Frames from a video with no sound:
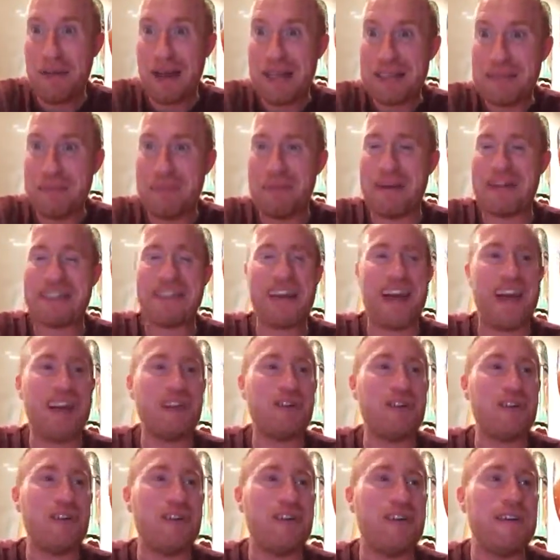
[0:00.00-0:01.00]
reminds me of my
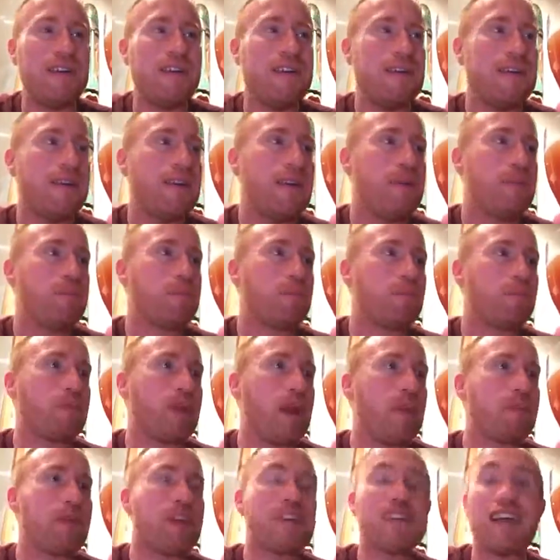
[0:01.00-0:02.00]
childhood
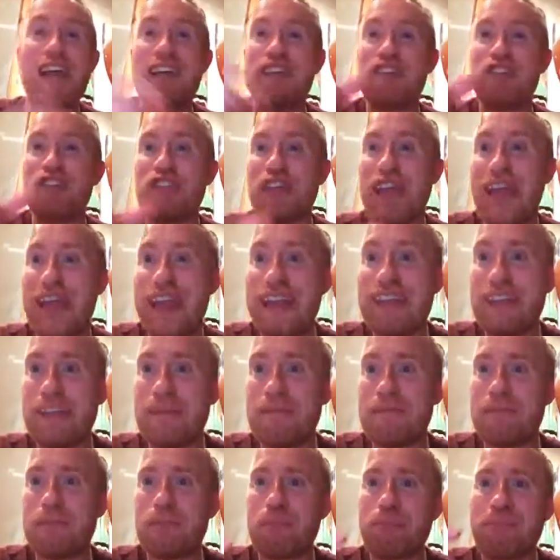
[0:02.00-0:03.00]
because I used to
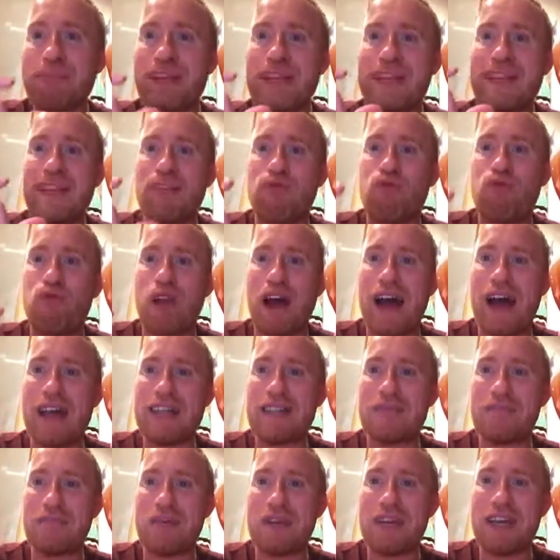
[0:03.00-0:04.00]
eat the
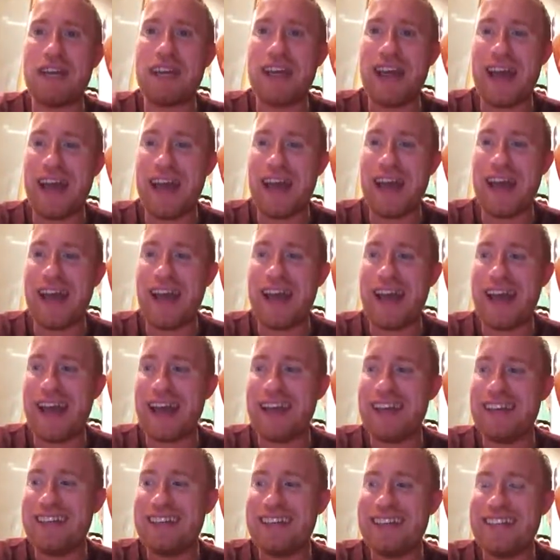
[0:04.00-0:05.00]
raspberry
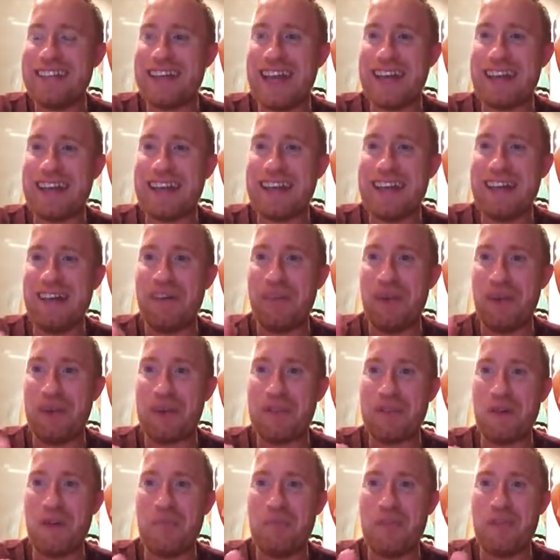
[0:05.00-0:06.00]
jelly on
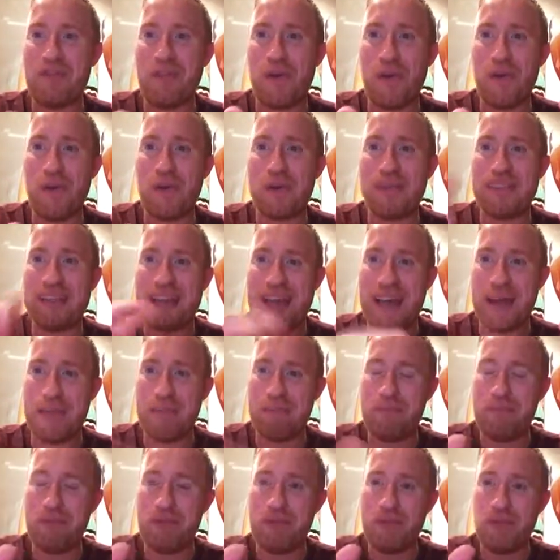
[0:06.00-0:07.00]
its own before it was
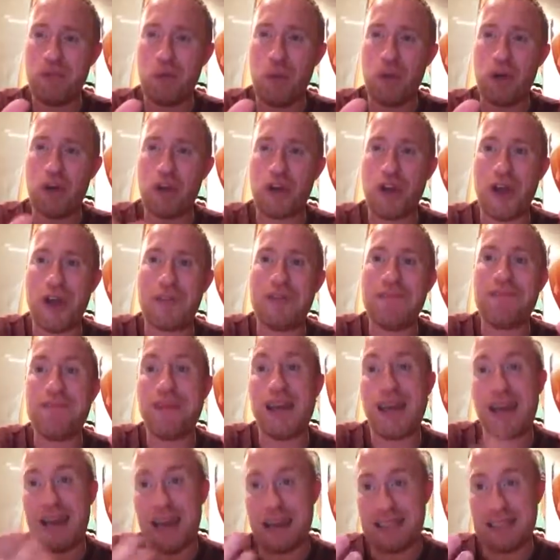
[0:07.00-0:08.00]
watered down
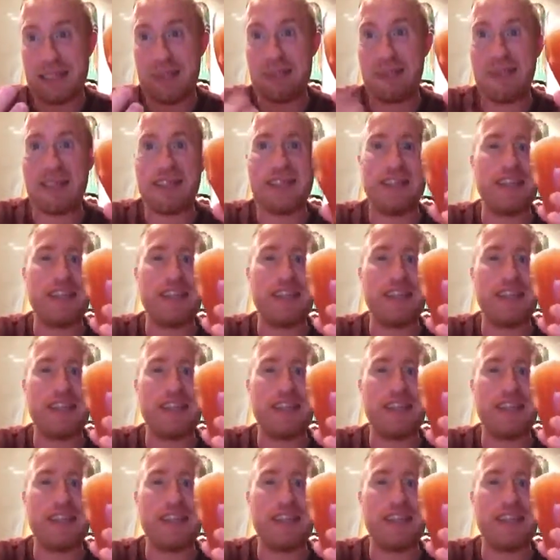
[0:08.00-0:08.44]
and actually made